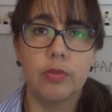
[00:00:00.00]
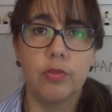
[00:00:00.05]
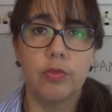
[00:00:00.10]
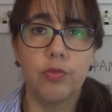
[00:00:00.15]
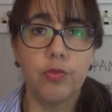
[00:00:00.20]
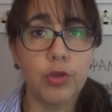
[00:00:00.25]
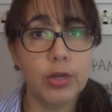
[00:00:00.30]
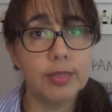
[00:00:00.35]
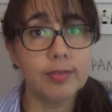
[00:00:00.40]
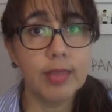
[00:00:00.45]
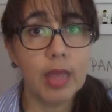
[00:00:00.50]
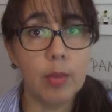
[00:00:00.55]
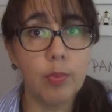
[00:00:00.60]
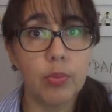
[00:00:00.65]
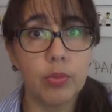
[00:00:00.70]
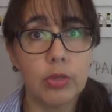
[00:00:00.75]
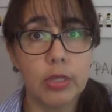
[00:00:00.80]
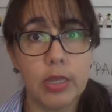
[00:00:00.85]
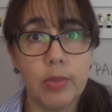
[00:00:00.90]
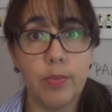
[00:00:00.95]
For
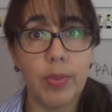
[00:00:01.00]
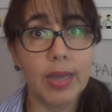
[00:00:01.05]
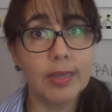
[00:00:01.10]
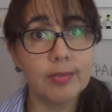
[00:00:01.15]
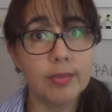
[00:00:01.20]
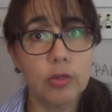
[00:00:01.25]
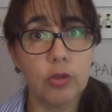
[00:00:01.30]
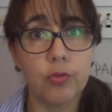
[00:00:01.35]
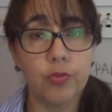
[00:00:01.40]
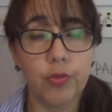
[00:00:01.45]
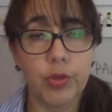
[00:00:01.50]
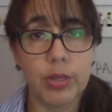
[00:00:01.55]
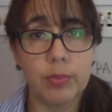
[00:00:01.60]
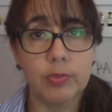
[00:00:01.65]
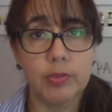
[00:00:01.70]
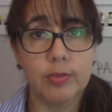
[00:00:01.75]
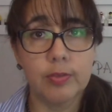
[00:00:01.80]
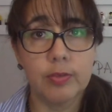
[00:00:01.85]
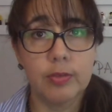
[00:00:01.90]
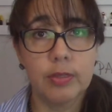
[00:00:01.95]
example, in bicycle
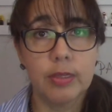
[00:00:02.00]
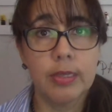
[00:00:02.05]
frames.